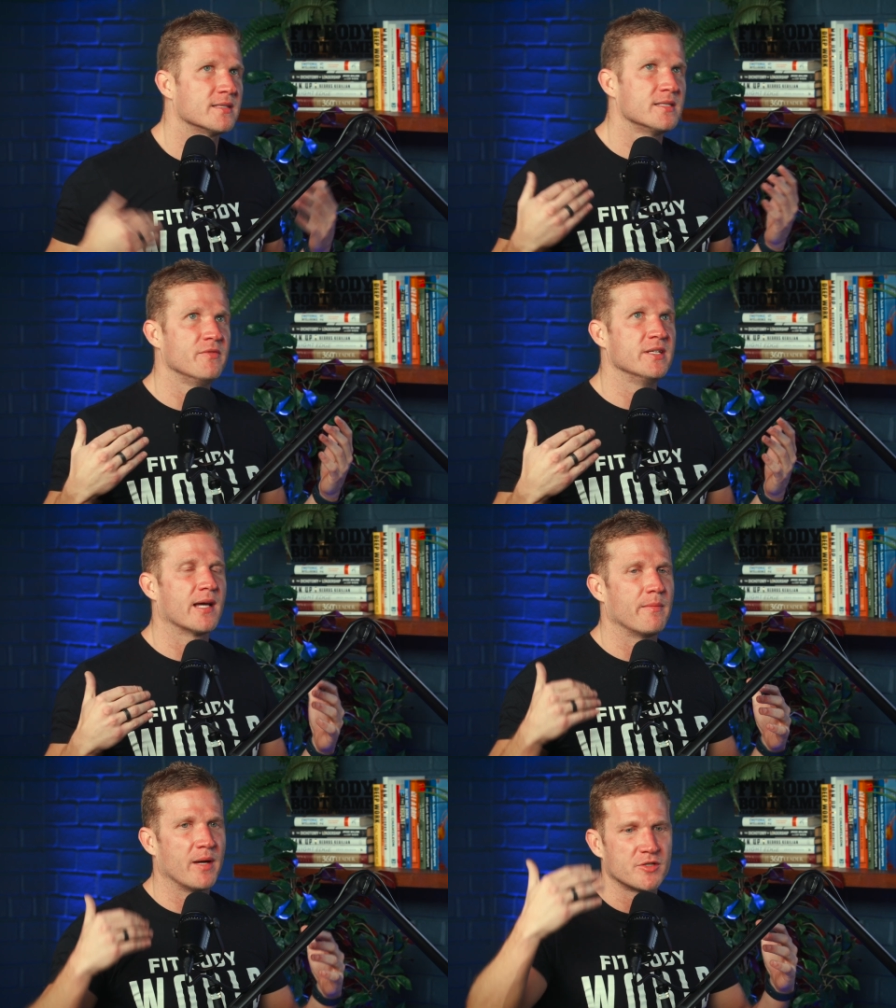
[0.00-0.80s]
a TV
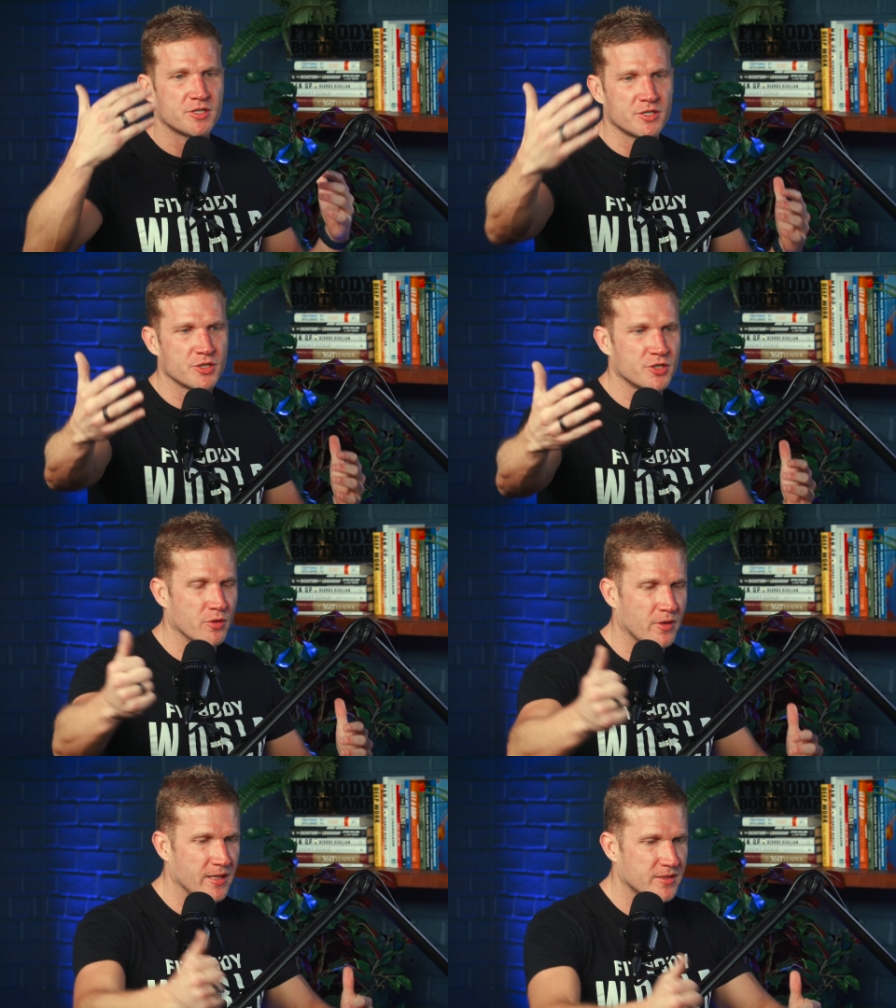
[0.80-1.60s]
timeout just to
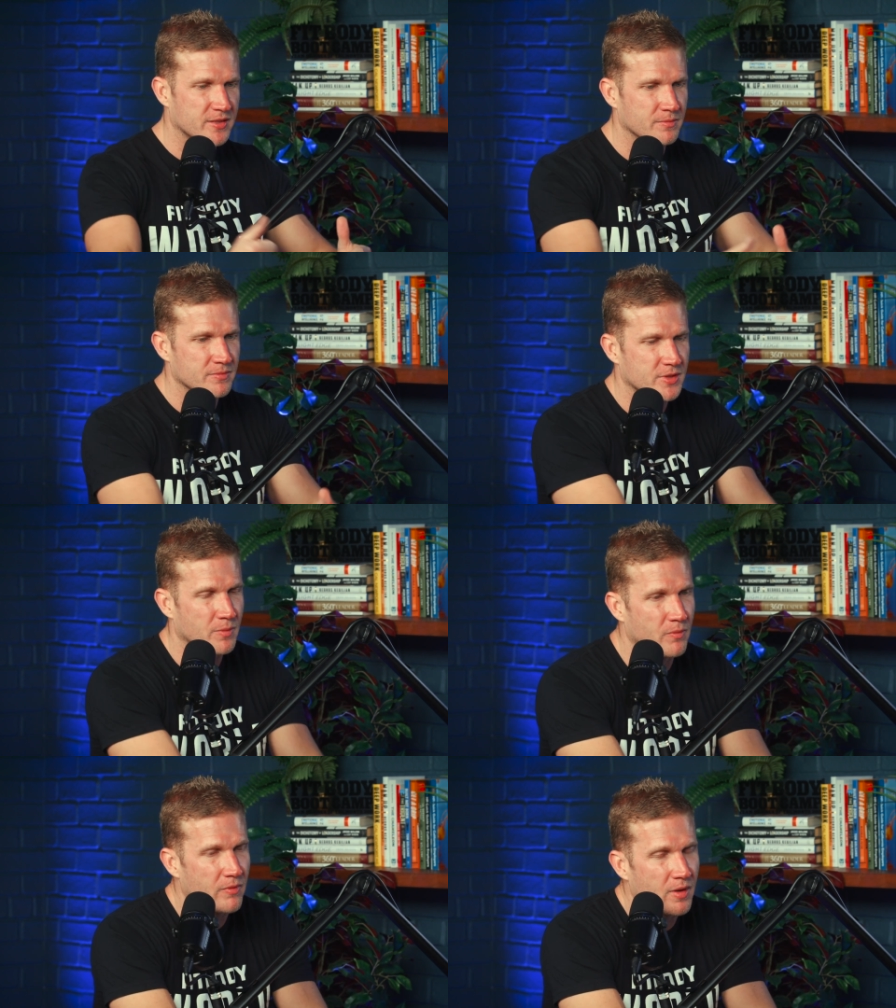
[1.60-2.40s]
showcase some
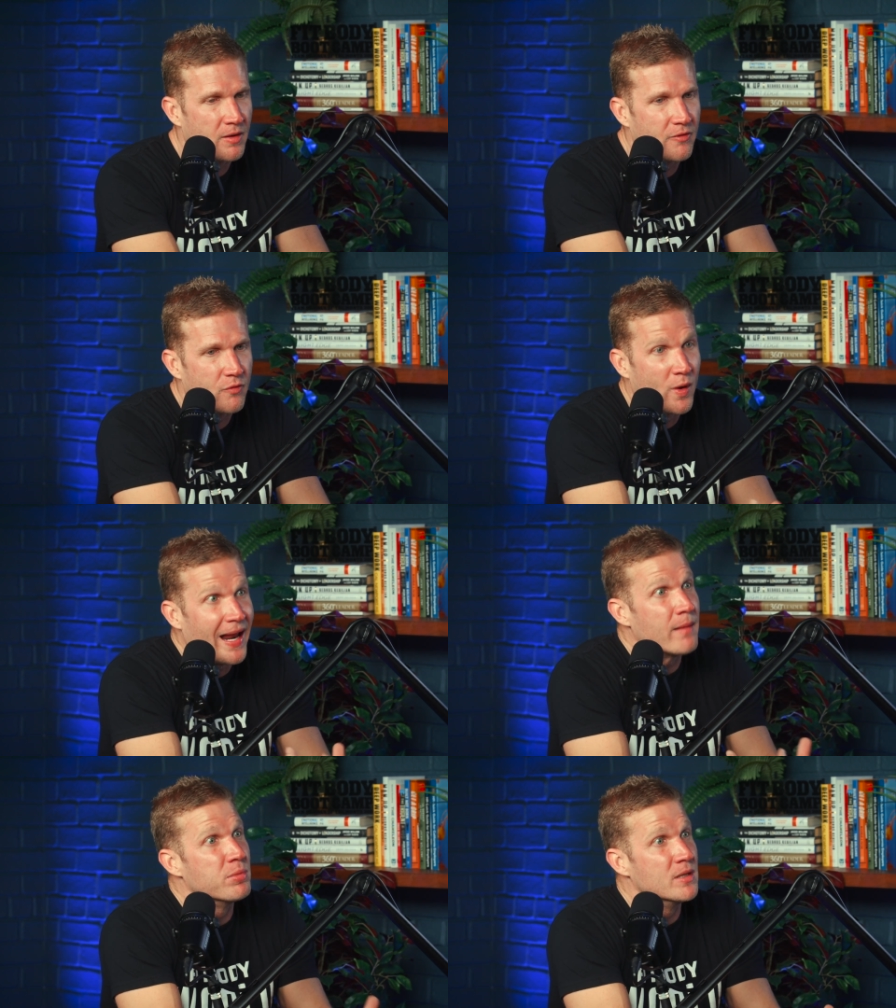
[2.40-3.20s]
some of what
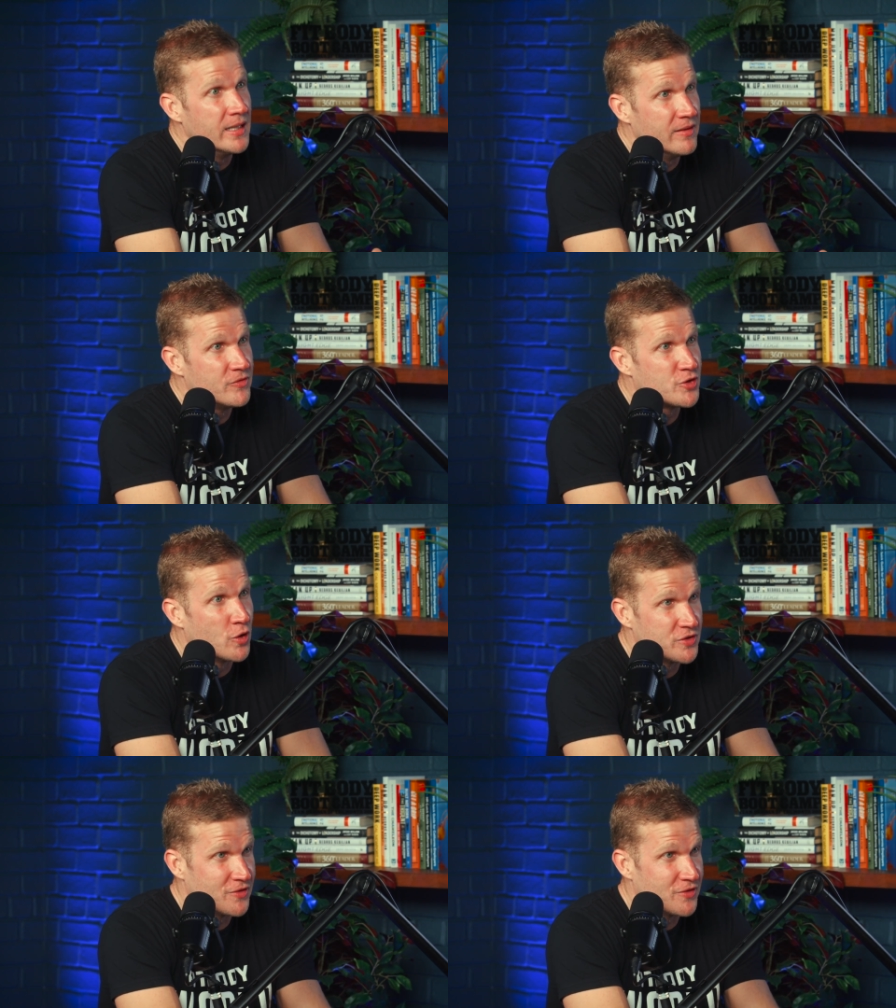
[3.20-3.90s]
I believe zones right.